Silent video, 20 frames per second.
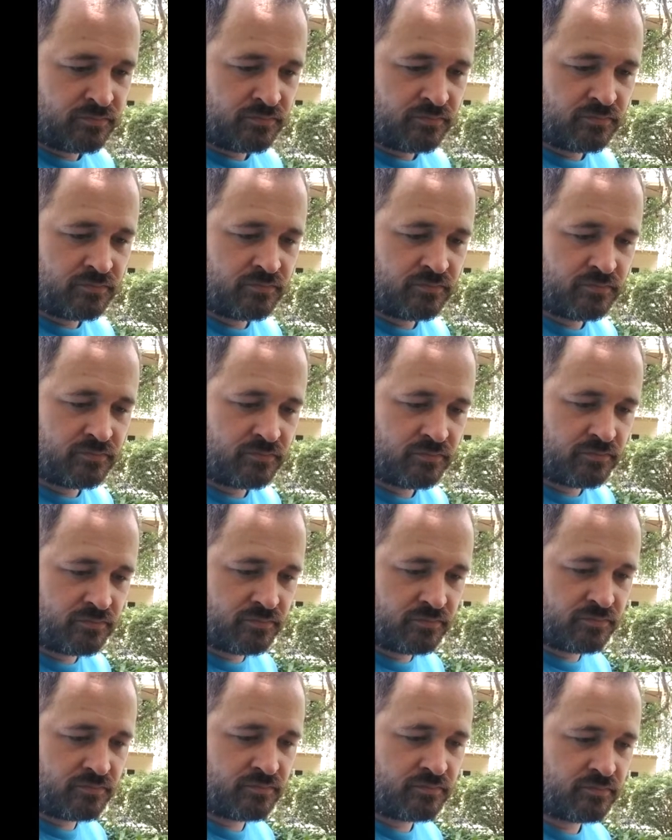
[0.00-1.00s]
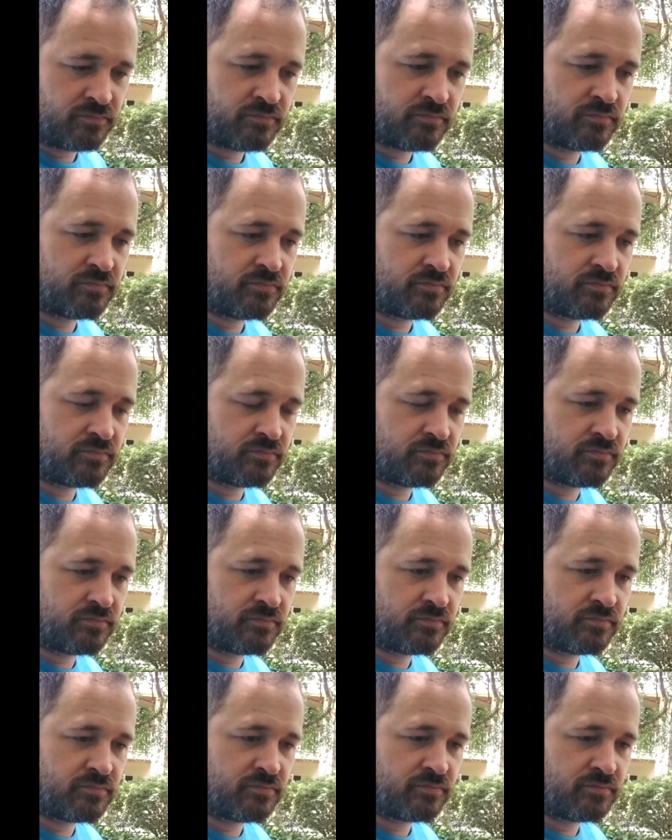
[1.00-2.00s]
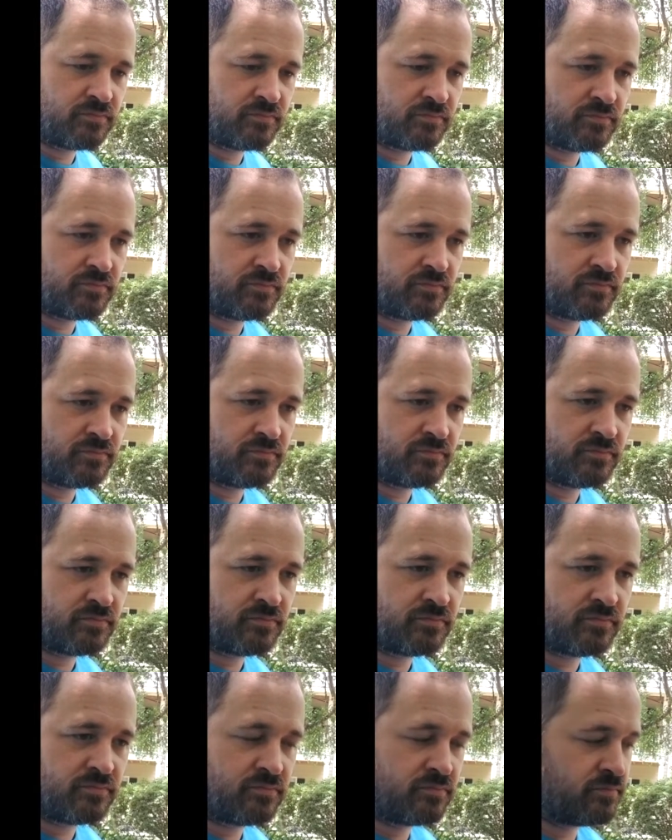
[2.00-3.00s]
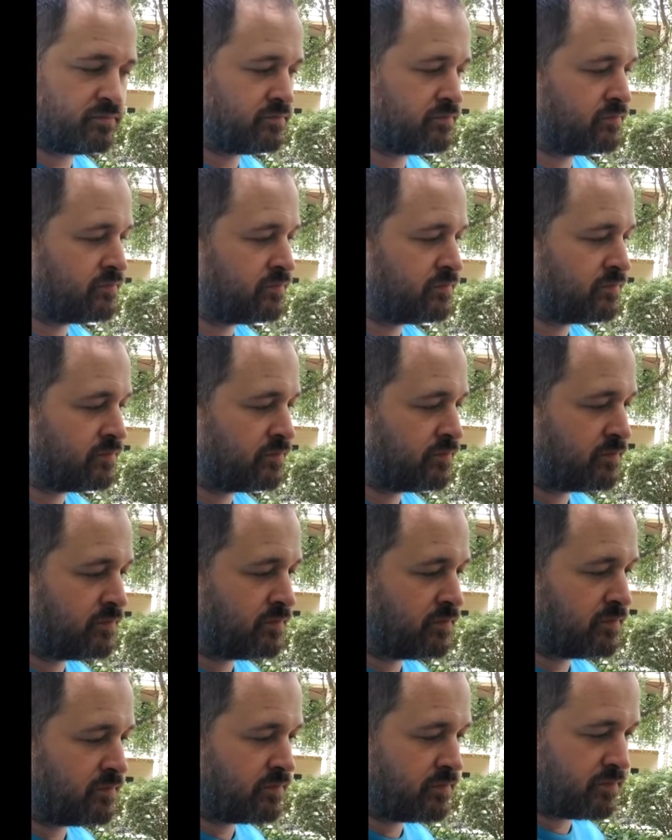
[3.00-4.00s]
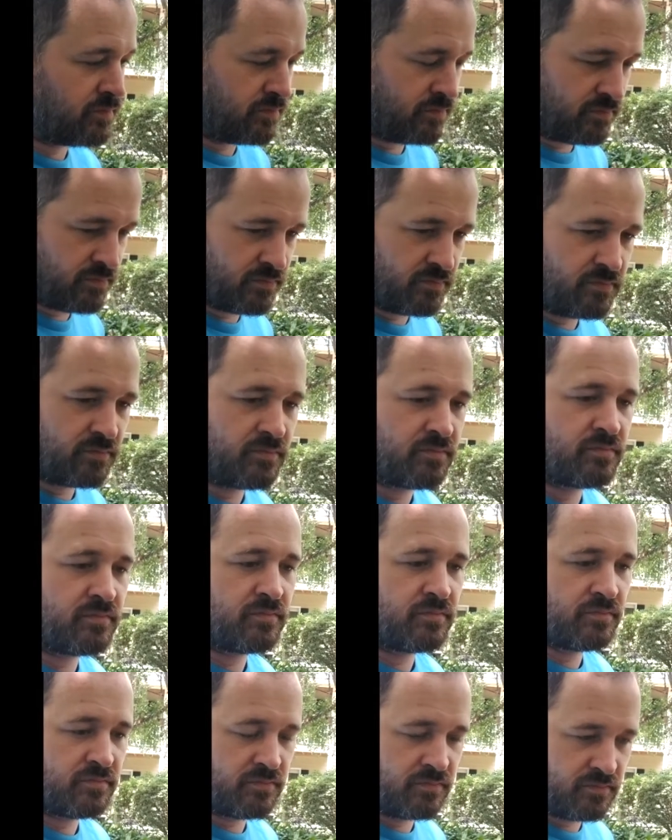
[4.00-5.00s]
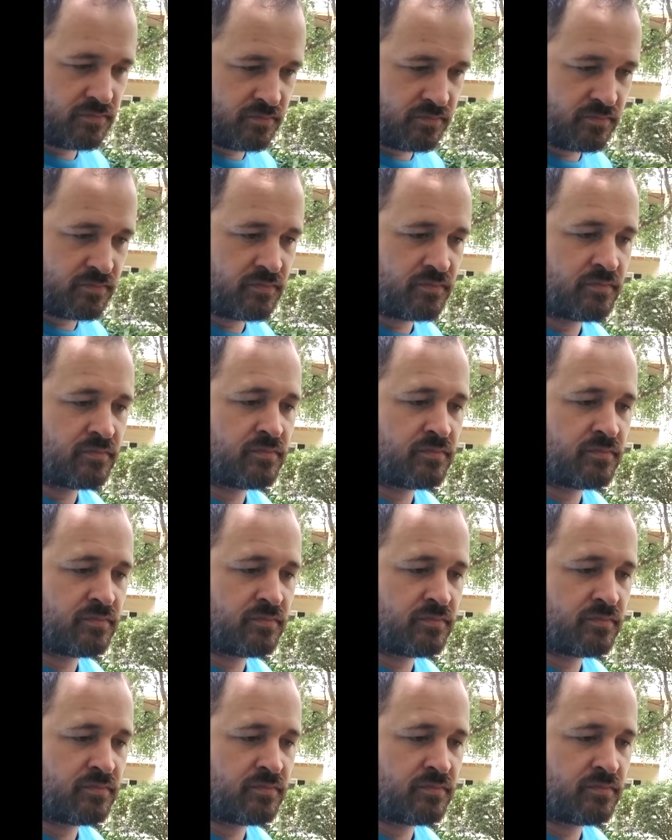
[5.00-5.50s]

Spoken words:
(silent)